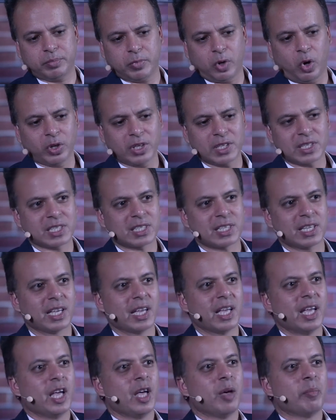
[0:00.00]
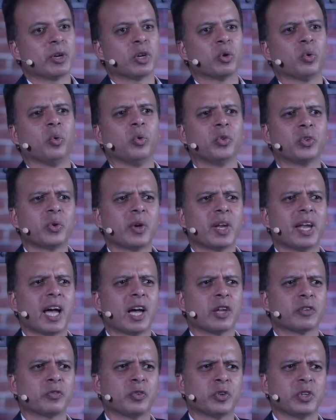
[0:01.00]
honesty, but it also
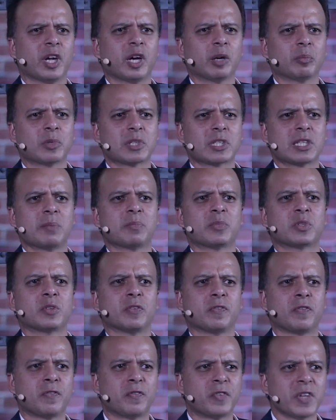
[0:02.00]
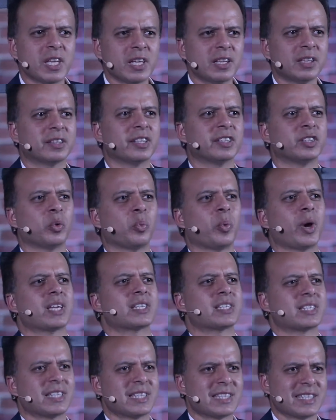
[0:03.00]
allows for young Muslims to feel that the
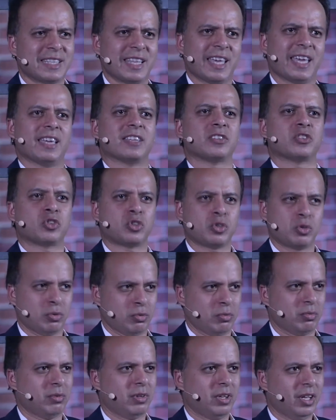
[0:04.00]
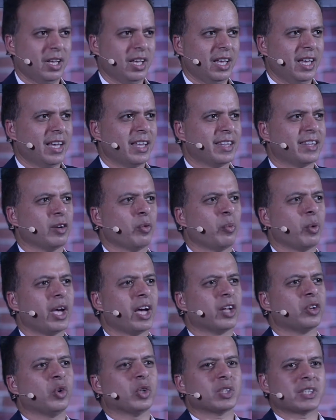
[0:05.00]
West is theirs too, that we
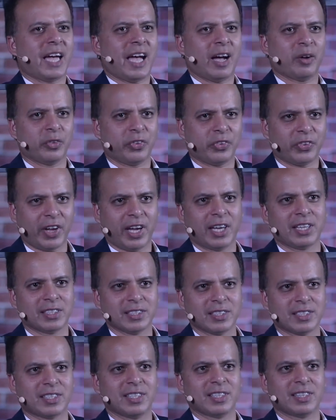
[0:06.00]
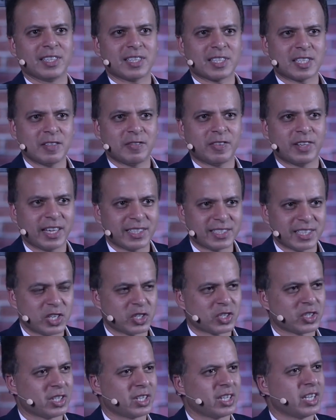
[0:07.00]
are not outsiders, that this
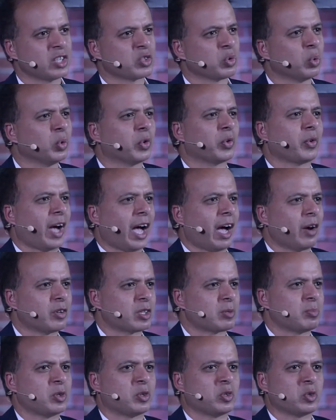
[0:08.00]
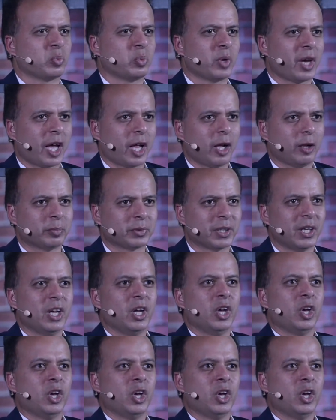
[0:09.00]
civilization is also ours because we helped